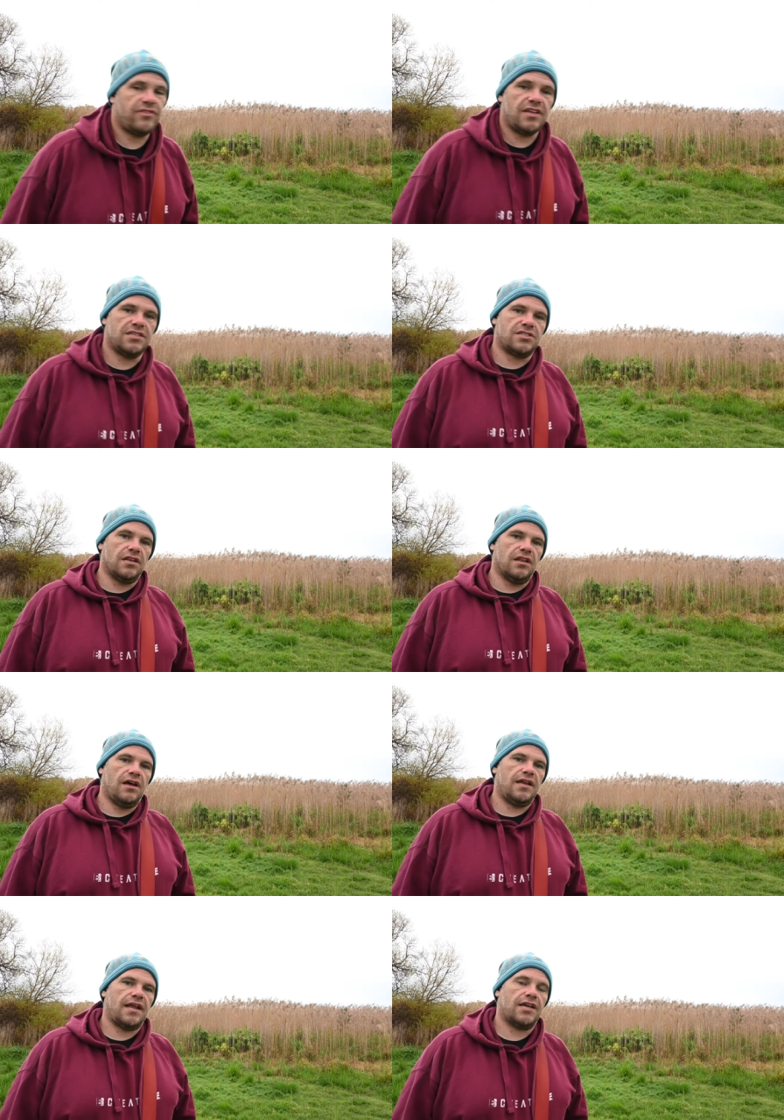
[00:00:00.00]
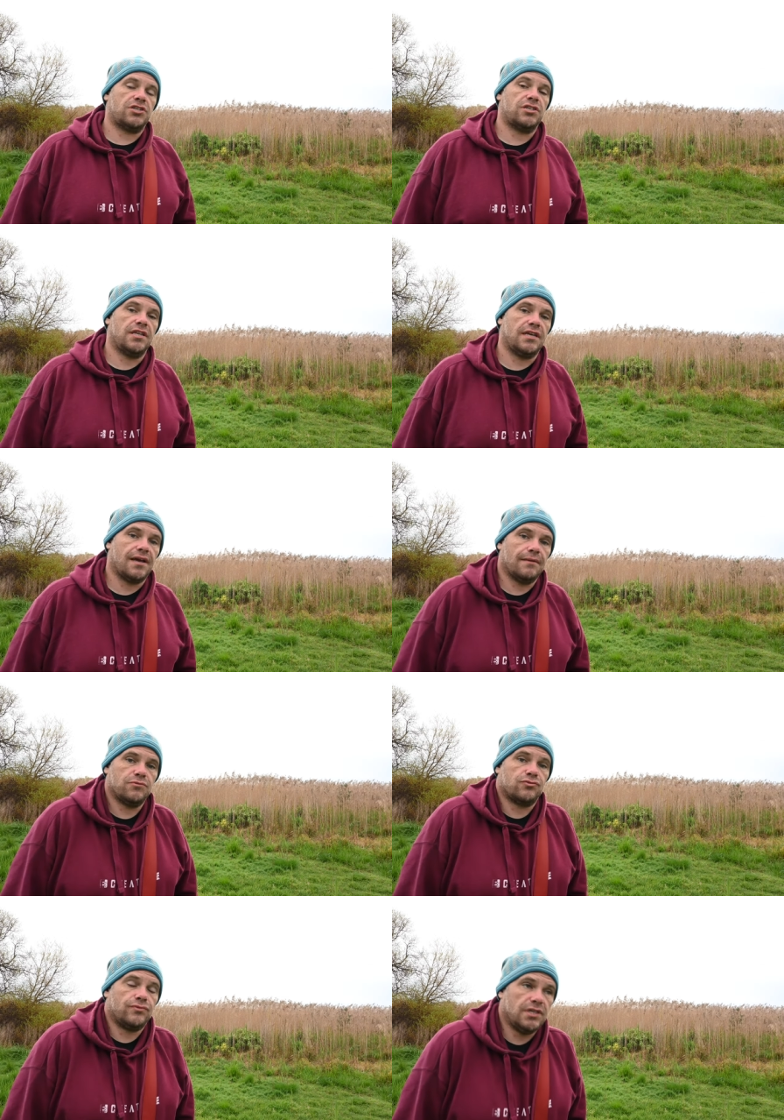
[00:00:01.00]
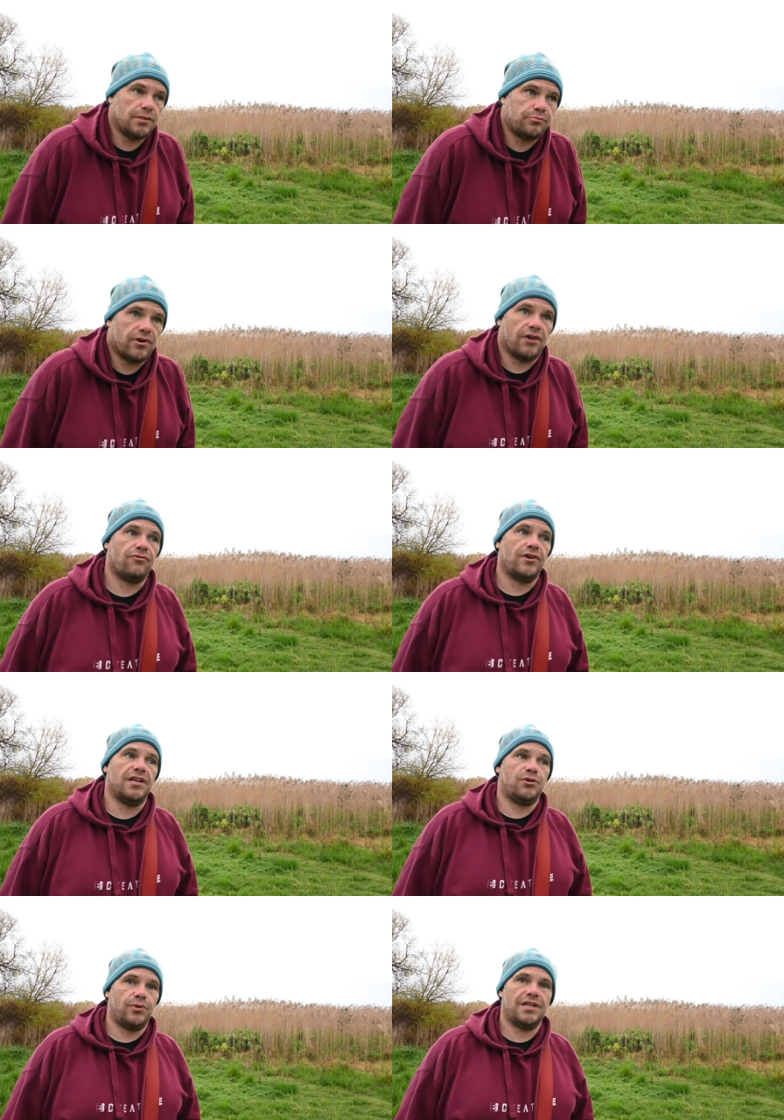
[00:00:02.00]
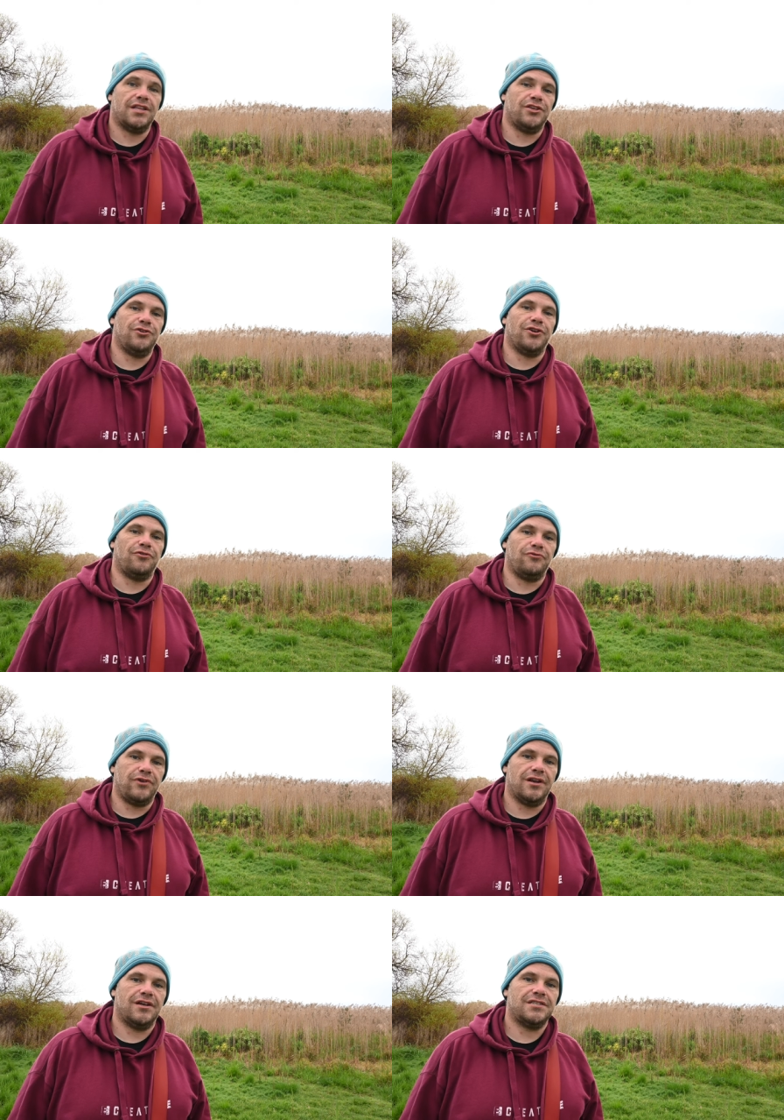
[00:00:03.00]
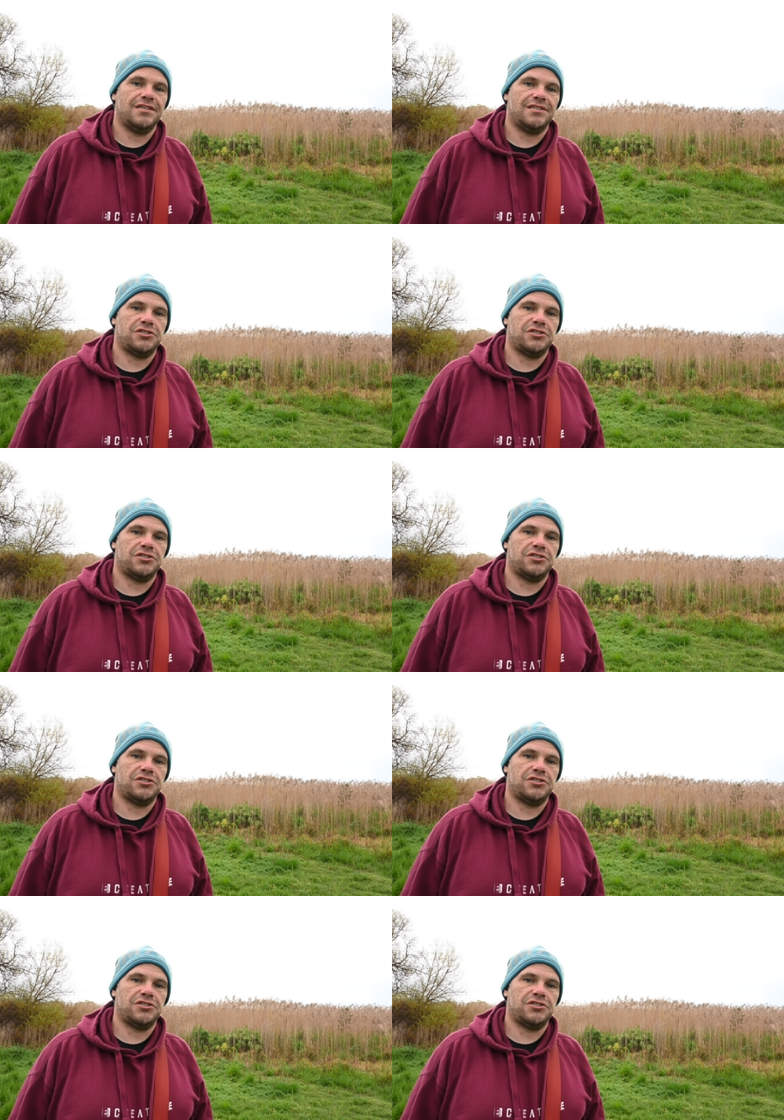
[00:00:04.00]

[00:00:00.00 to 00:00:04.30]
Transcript: thing is the light actually comes really bright really quickly and you don't realize it.